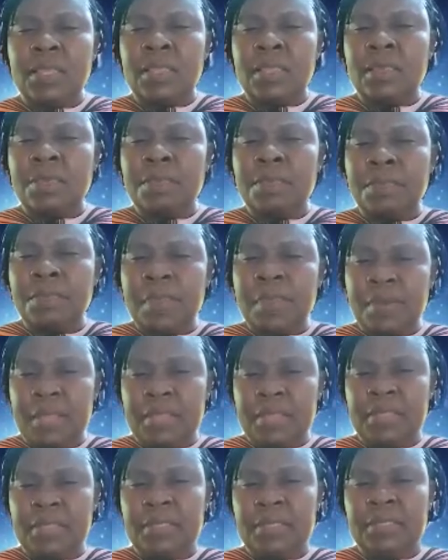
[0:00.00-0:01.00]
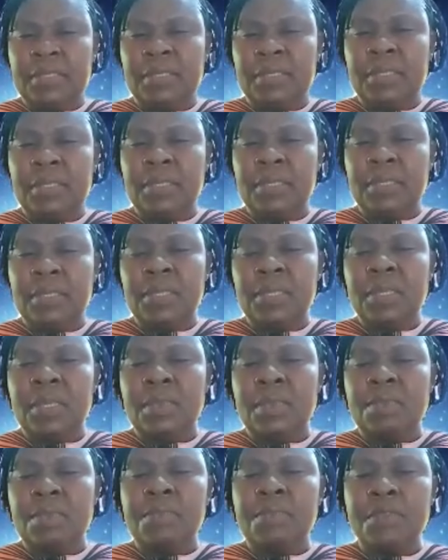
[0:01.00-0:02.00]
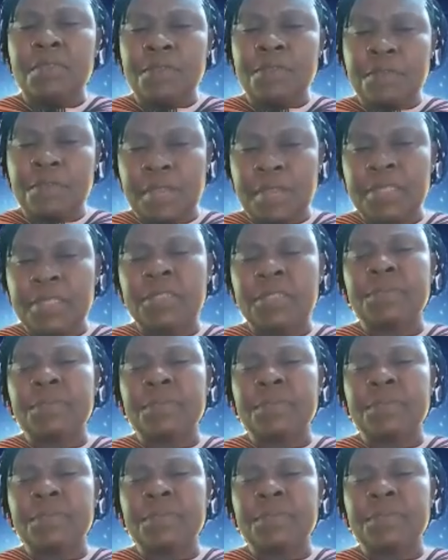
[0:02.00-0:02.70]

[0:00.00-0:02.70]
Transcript: the parents preferred,